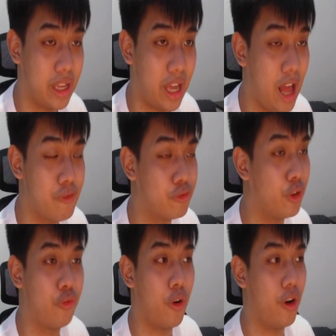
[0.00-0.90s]
after
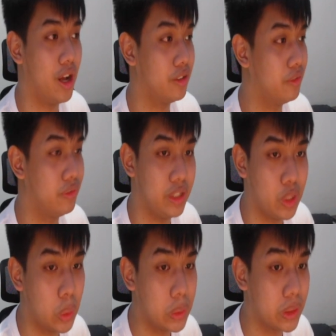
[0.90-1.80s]
400
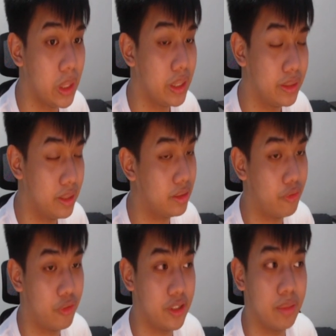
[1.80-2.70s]
videos, this is the
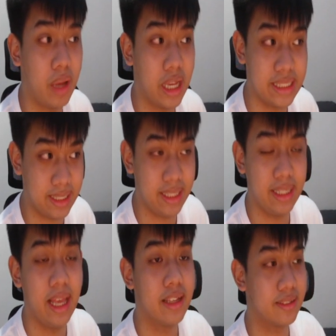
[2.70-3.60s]
first time I've seen
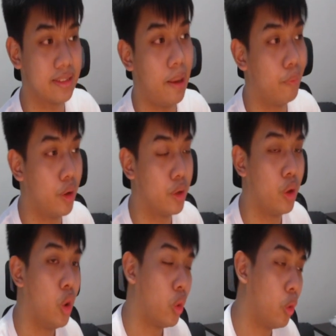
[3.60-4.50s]
someone
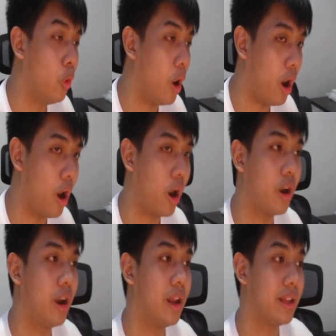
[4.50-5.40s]
who
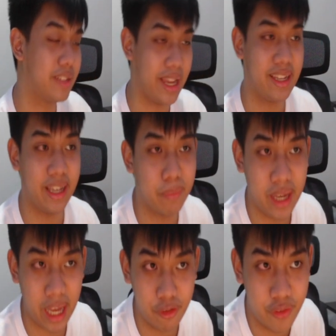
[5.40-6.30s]
are taking my
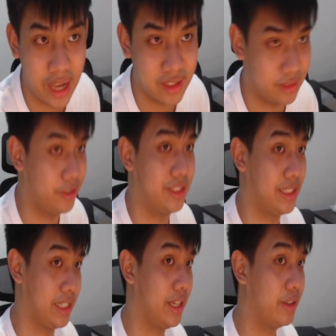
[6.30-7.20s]
advice
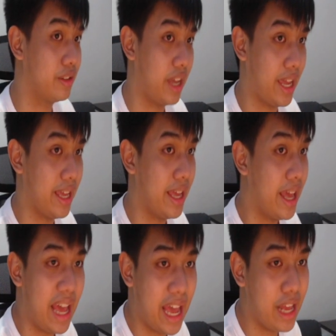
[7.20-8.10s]
seriously. Okay,
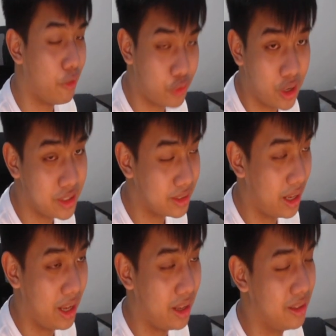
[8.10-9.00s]
and of course,
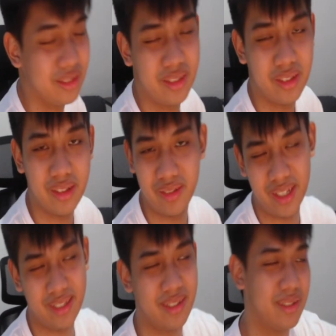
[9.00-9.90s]

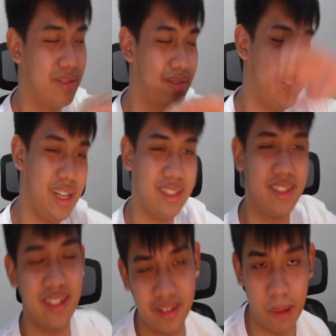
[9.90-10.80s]
just let's
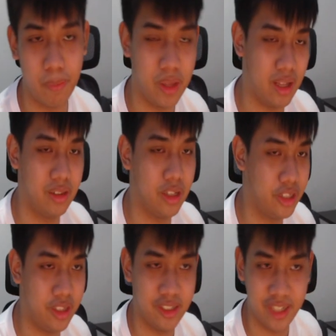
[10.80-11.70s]
just stop the
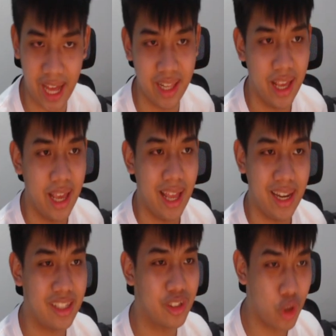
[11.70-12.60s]
chitty chat.
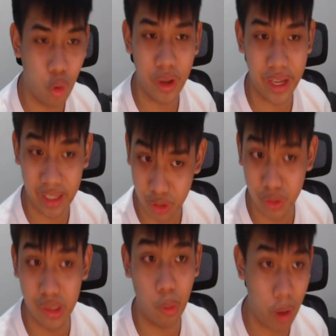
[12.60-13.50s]
Let's go into
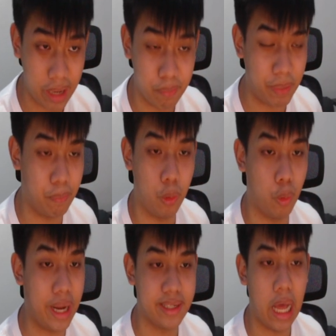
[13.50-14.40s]
the white paper
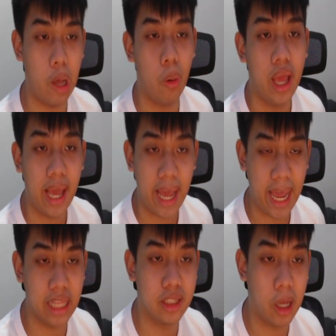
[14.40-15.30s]
right now,
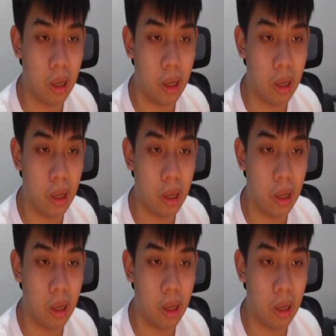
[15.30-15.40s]
and